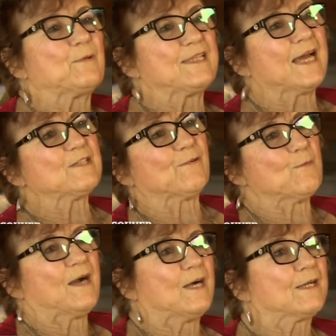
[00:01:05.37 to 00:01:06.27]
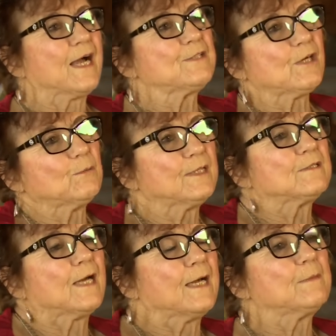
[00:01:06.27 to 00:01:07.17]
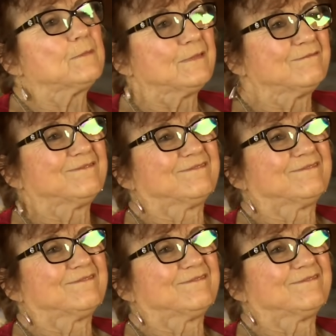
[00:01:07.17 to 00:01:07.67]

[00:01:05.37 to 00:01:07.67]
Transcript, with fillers: and then we danced for Maharaja one time.